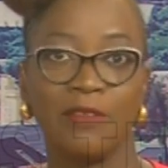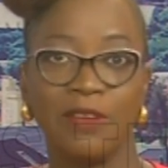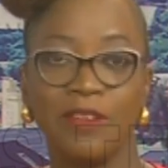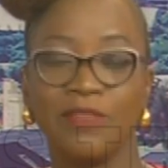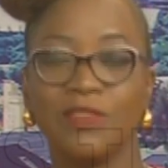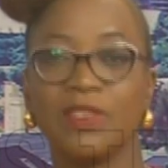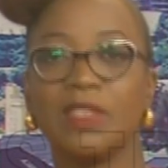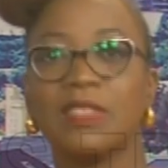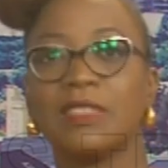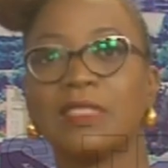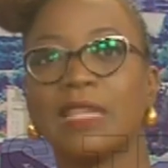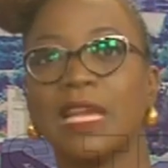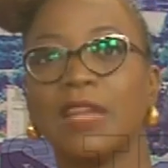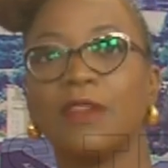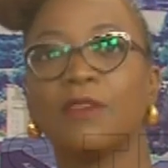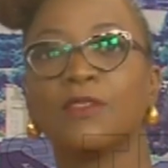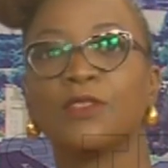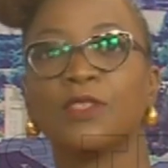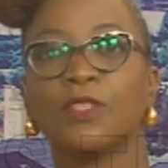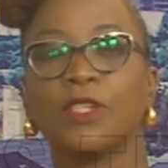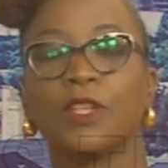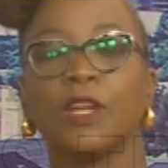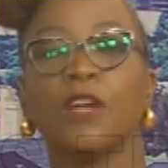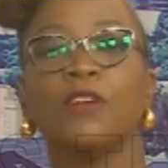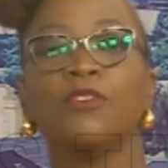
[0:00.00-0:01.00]
Rivers, and
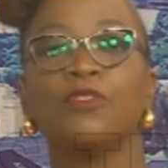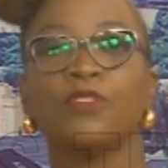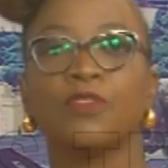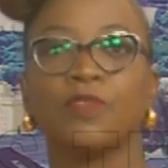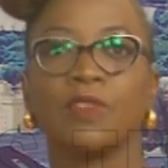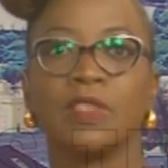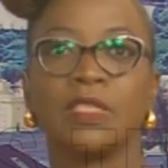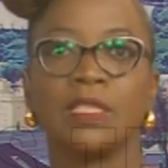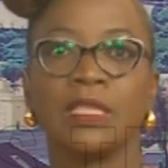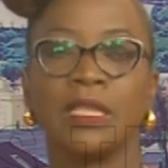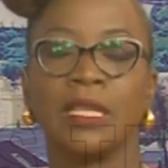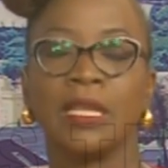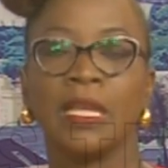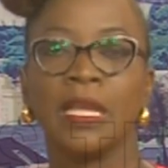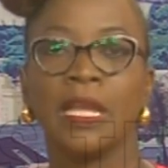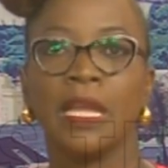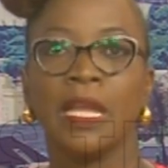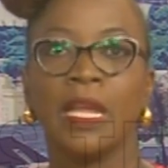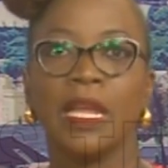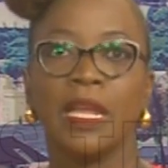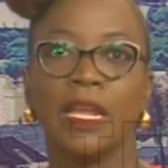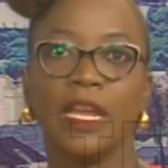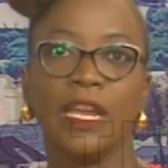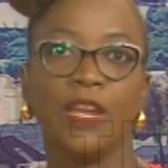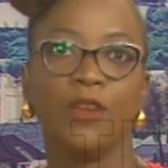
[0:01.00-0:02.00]
also the controversy
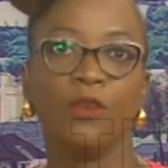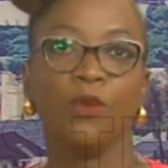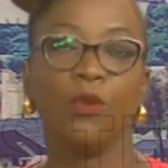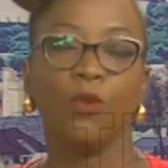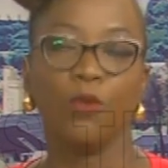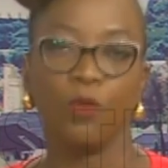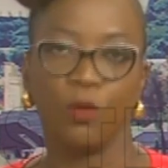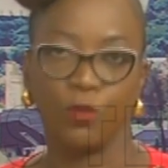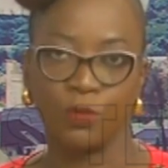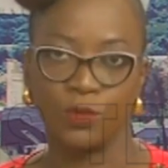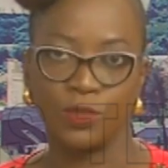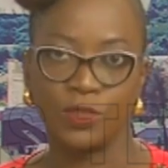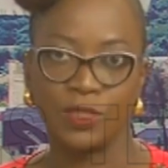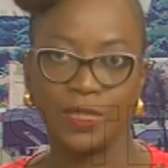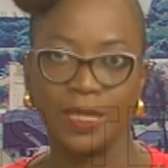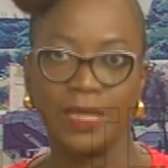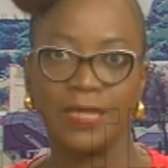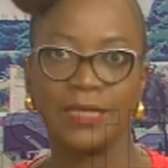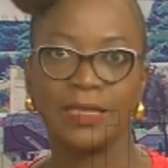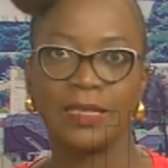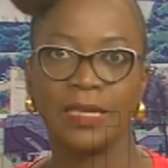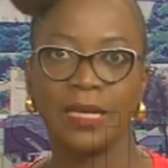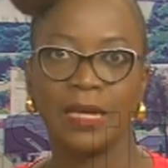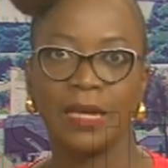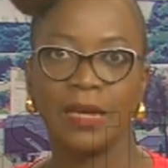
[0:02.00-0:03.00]
in Ogun
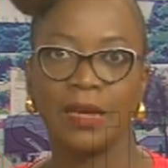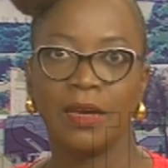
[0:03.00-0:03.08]
State.